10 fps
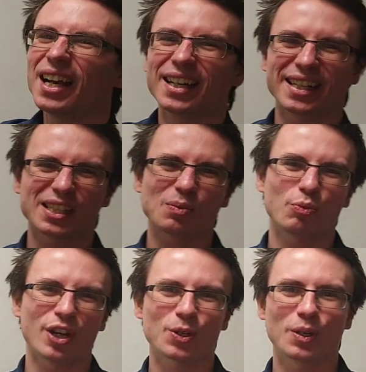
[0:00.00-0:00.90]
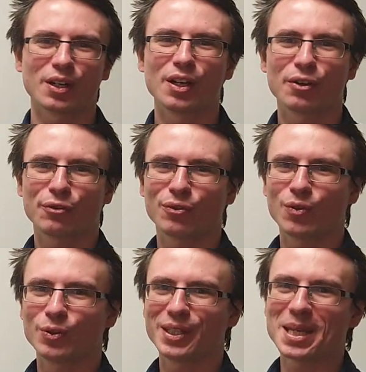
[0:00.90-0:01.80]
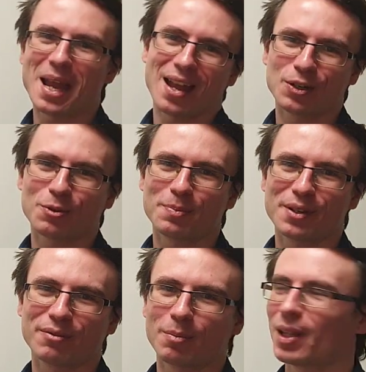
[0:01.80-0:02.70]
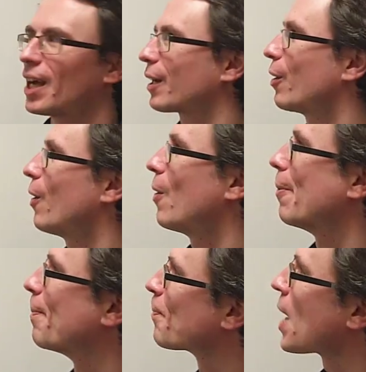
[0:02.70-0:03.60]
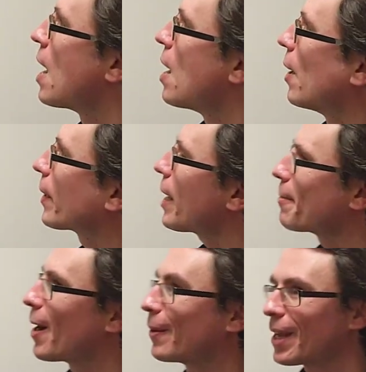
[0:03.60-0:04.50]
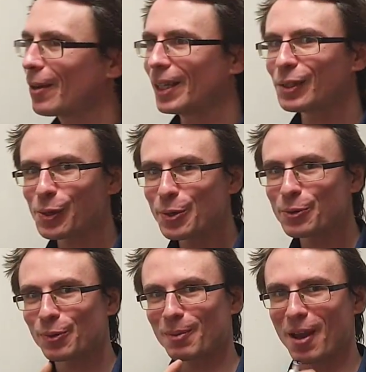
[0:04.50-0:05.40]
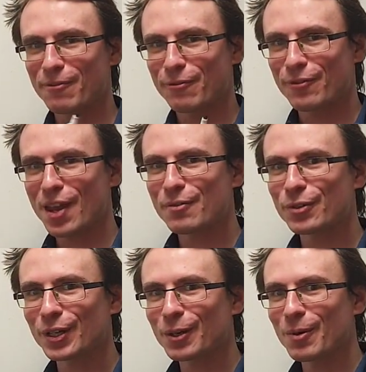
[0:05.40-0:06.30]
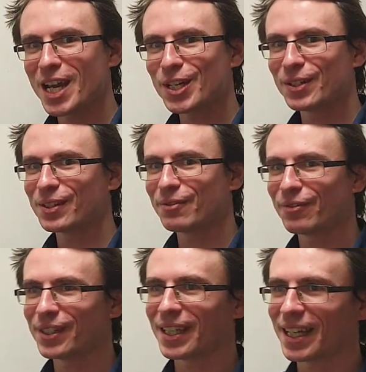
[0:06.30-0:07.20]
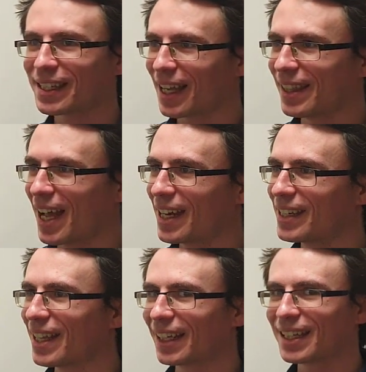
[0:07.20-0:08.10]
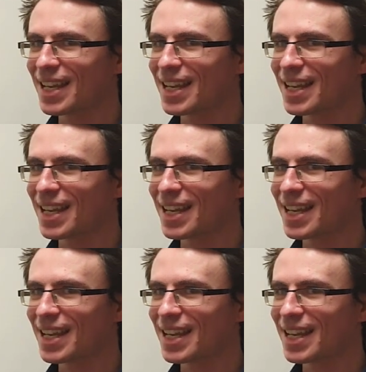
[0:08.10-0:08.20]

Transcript: an expression for the entropy of a black hole. Okay, well, now let's use one of my favorite equations in physics, and that is that